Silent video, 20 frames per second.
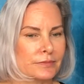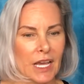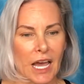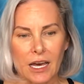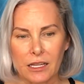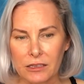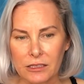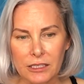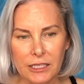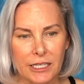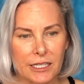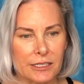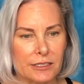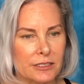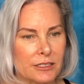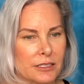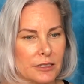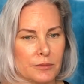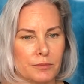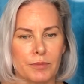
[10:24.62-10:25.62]

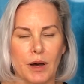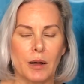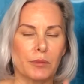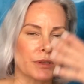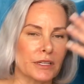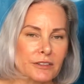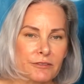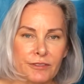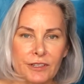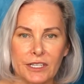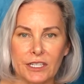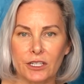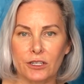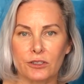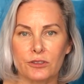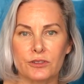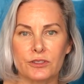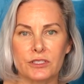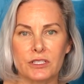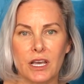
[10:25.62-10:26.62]
athletes and public
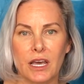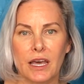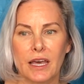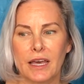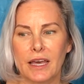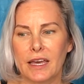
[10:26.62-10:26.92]
figures